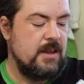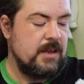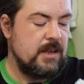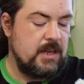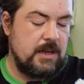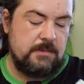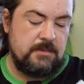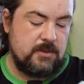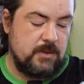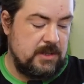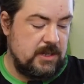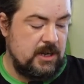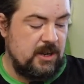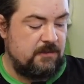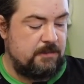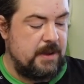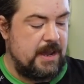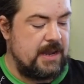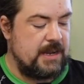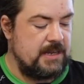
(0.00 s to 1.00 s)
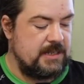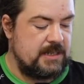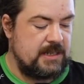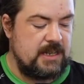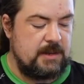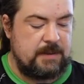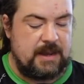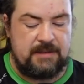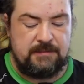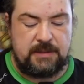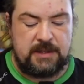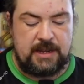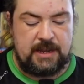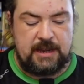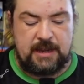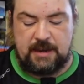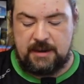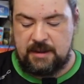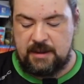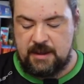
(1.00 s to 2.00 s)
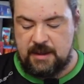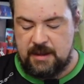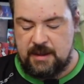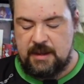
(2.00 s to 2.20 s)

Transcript: Comes with enough baggies to keep everything in.